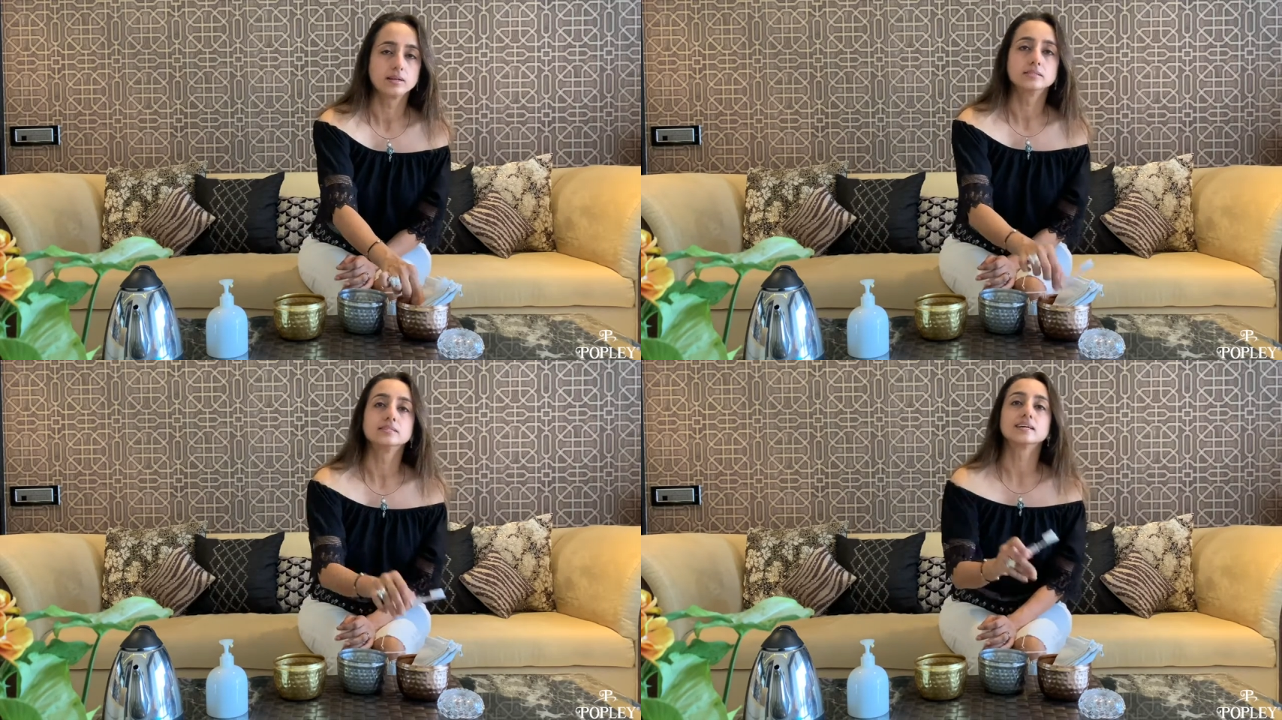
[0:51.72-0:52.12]

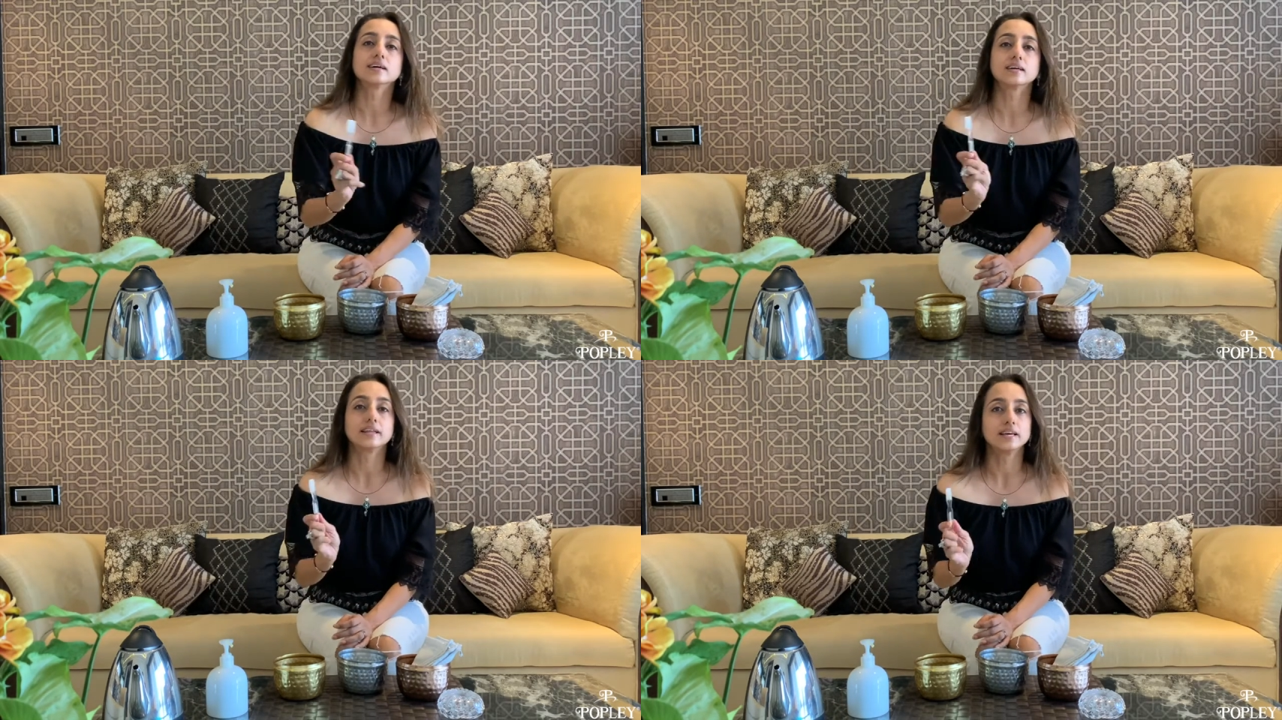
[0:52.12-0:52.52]
Take a
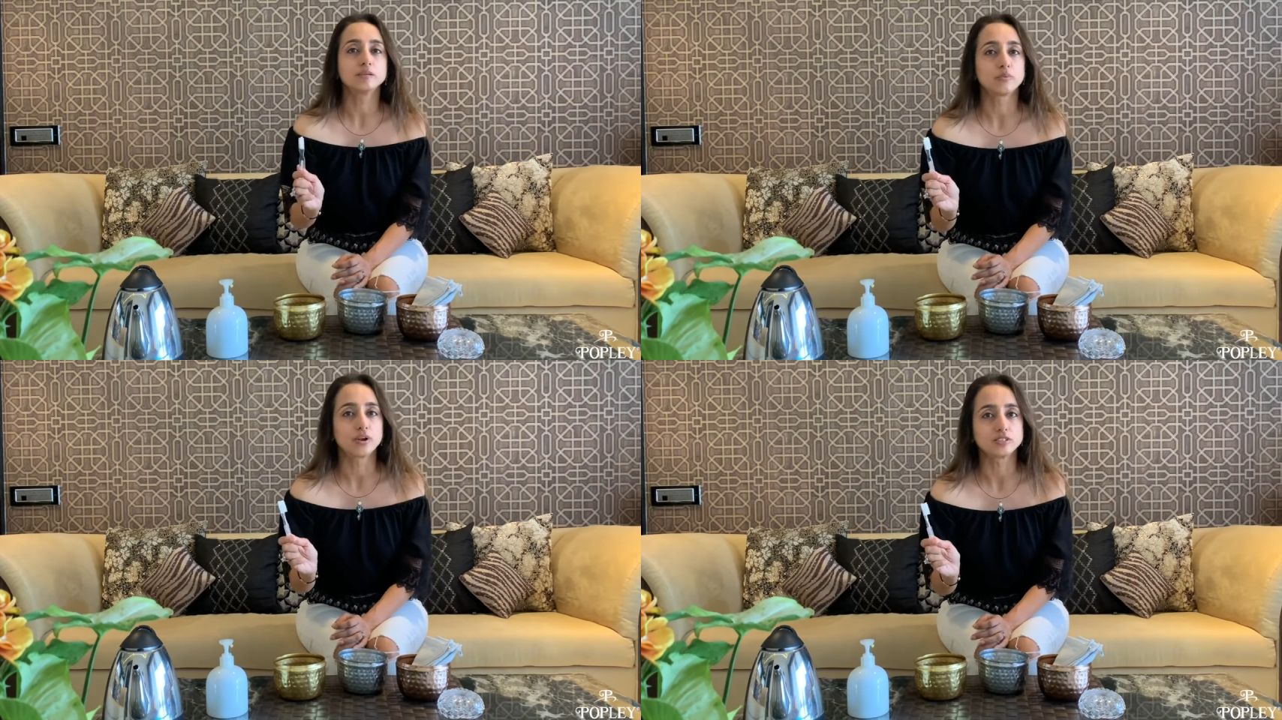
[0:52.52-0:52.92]

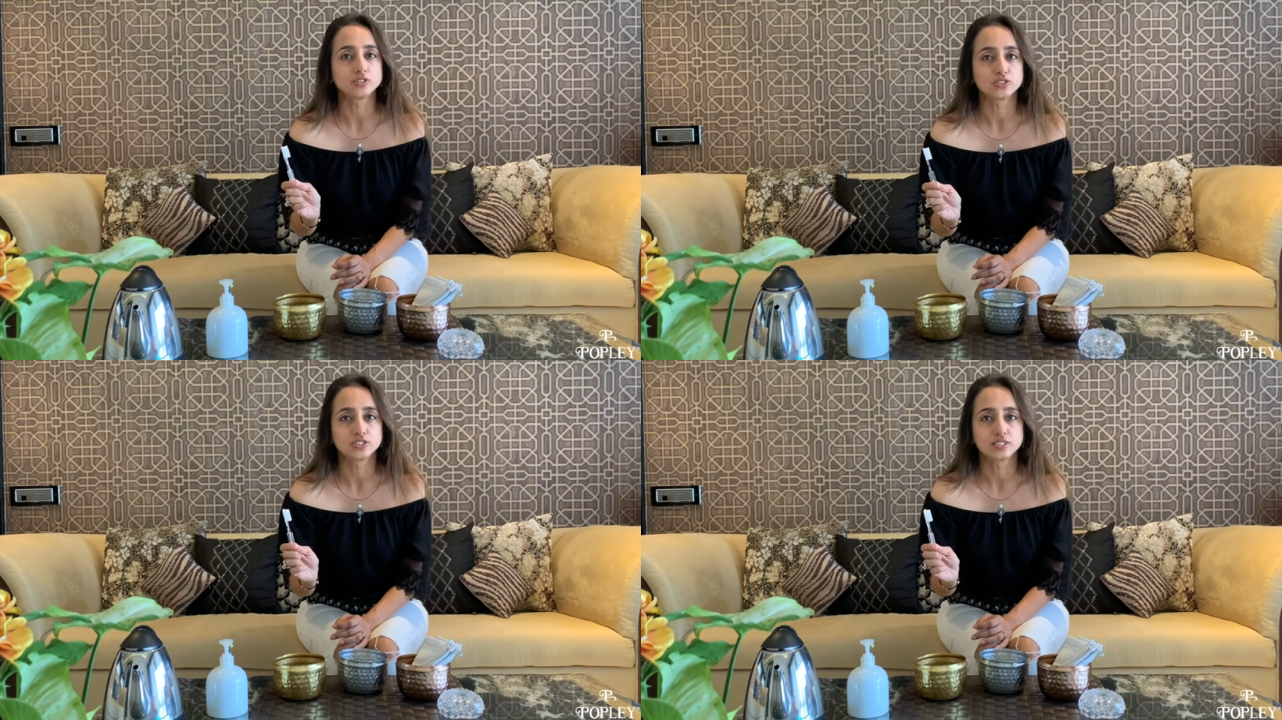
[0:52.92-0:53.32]
clean
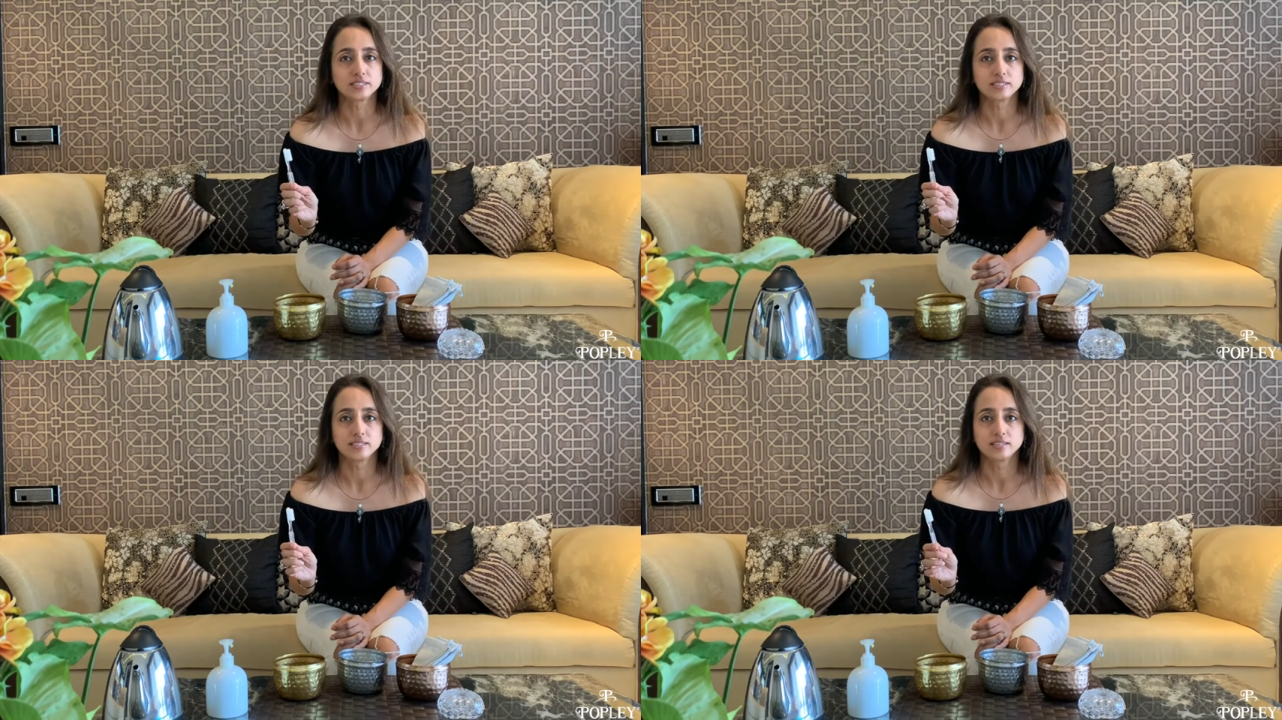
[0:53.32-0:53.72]
brush,
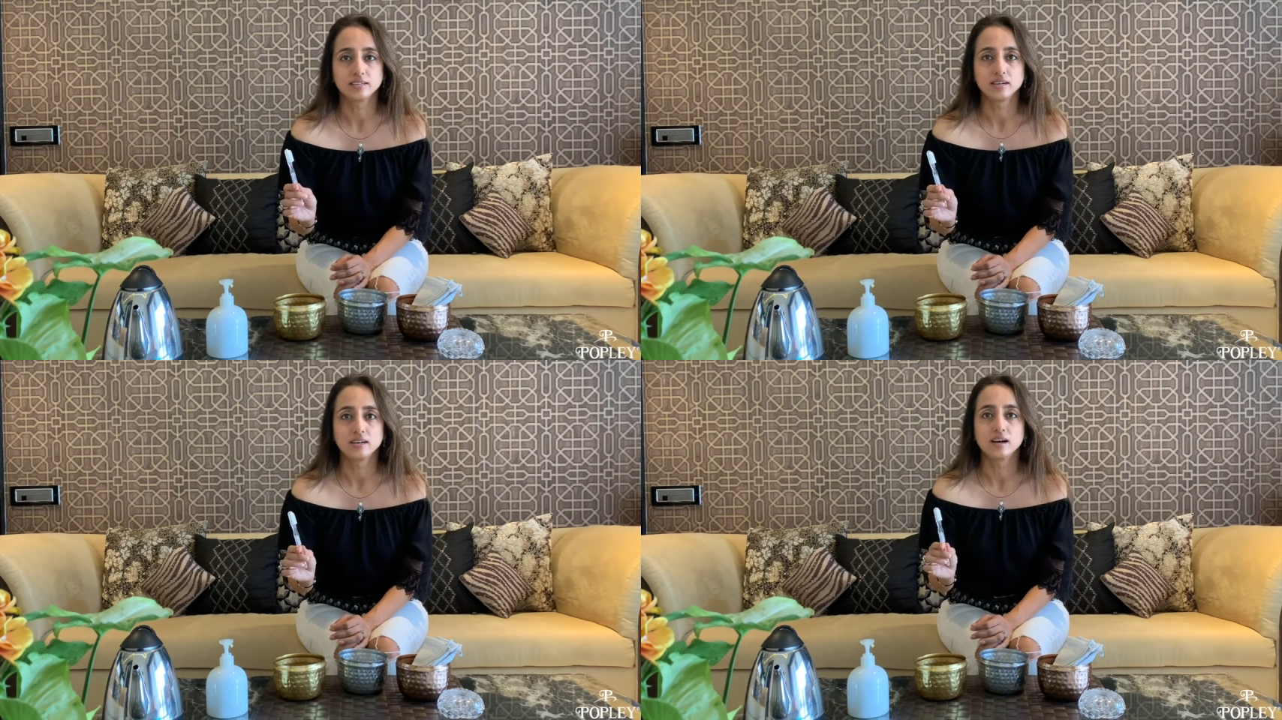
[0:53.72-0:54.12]

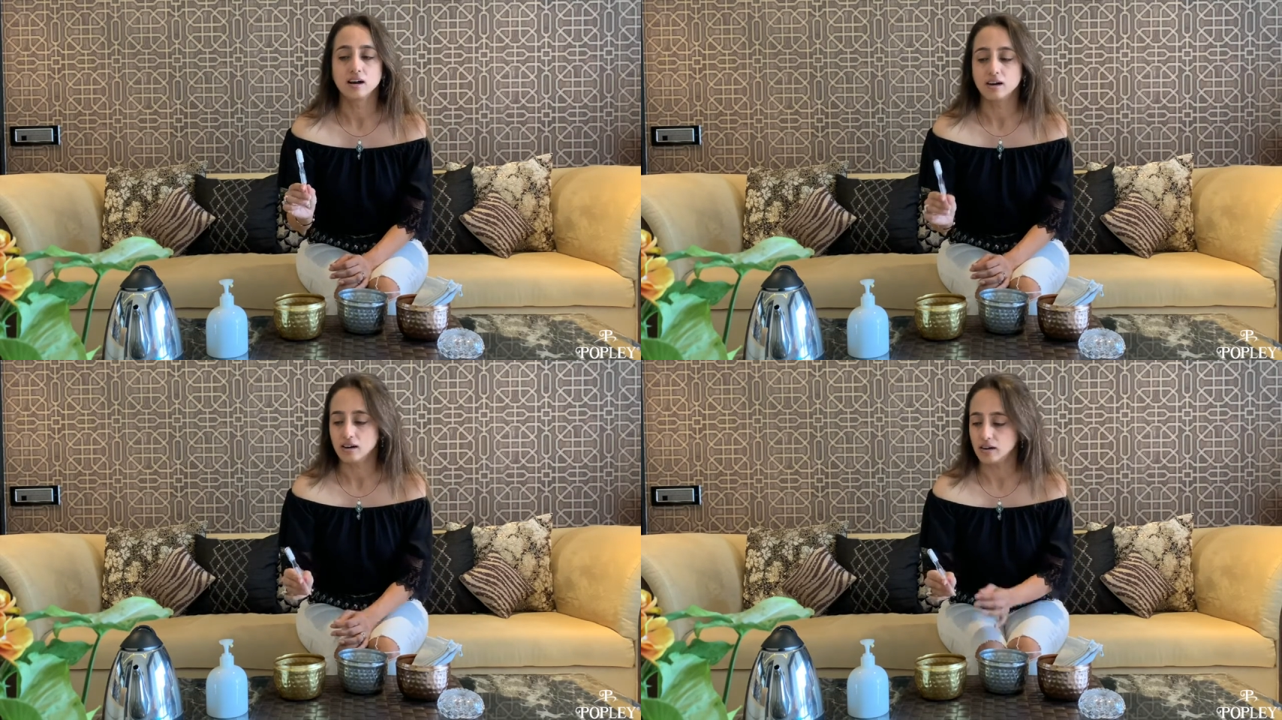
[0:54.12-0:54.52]

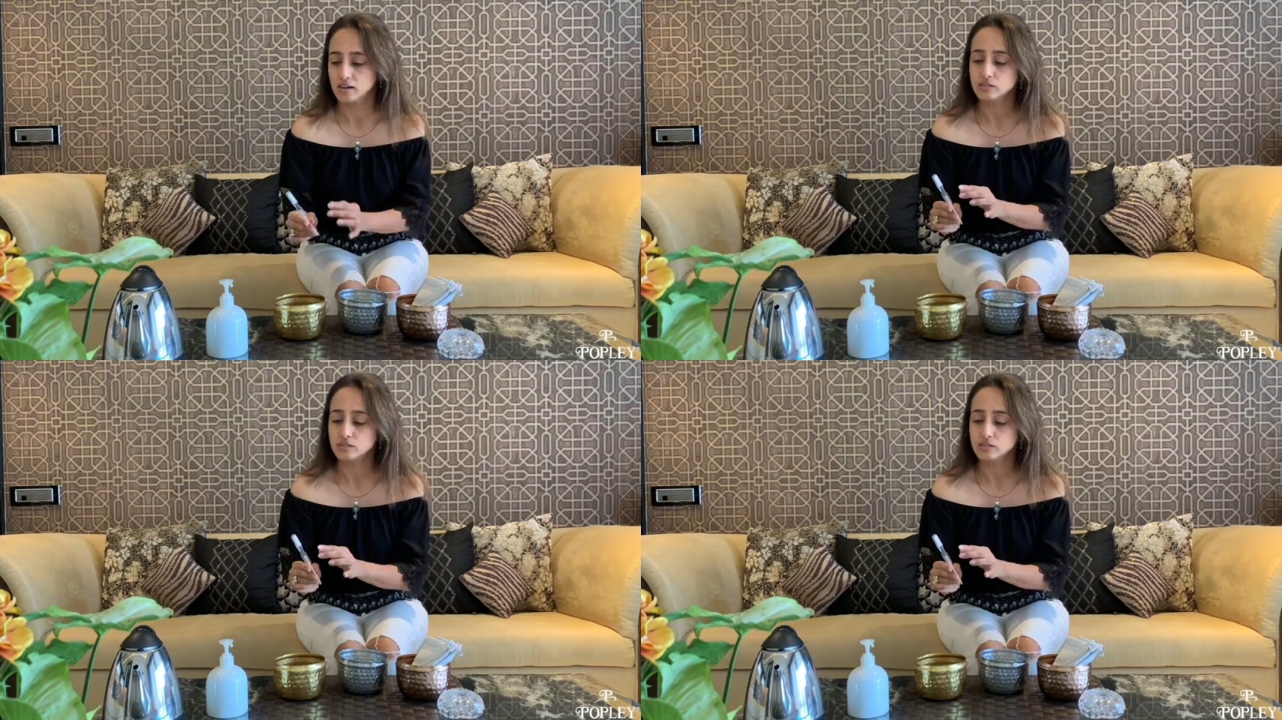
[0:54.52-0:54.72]
a